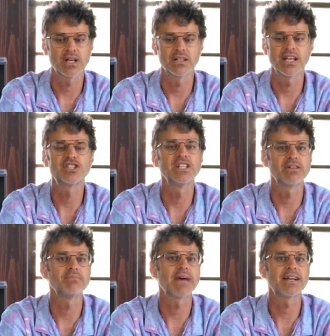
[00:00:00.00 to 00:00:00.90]
an
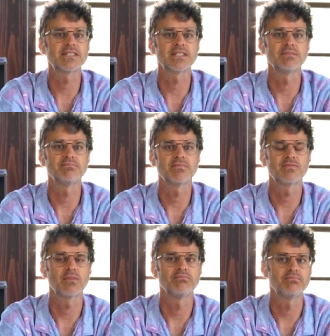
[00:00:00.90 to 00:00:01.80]
engineering magazine
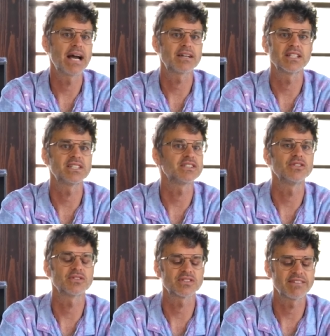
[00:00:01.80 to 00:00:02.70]
from back in the
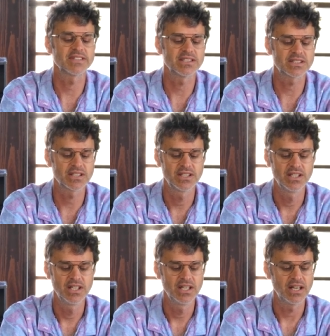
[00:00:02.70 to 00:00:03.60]
sixties or seventies.
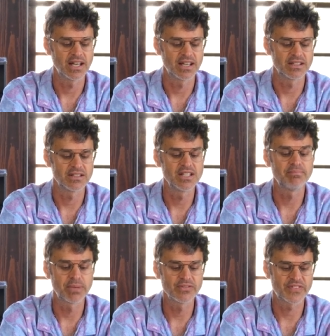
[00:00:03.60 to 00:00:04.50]
And
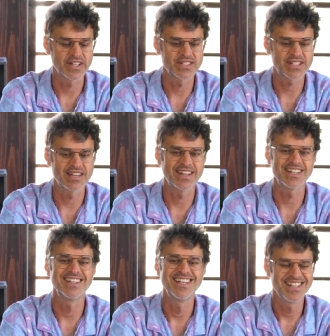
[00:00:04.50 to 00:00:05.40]
he built this, and
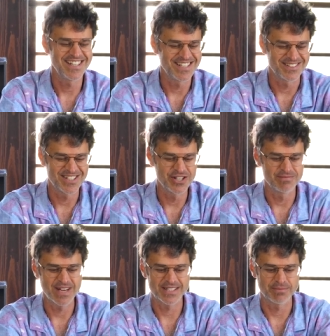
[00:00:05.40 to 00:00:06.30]
then he,
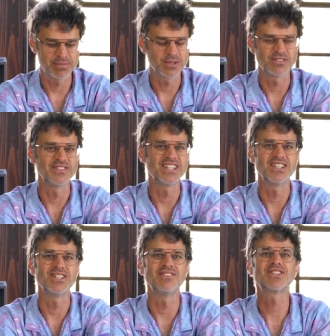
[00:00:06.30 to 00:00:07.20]
he has a beautiful
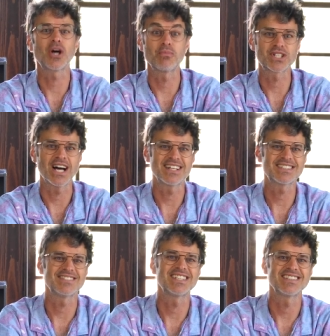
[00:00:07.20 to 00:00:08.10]
video of scope
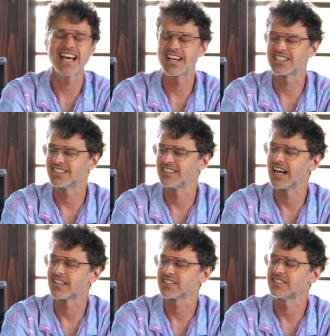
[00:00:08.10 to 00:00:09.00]
shots of it in, act, in
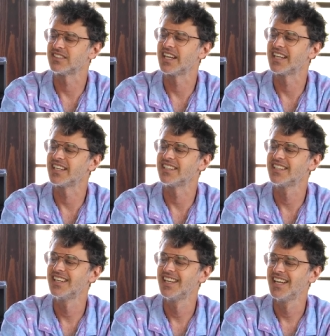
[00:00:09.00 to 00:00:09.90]
action. And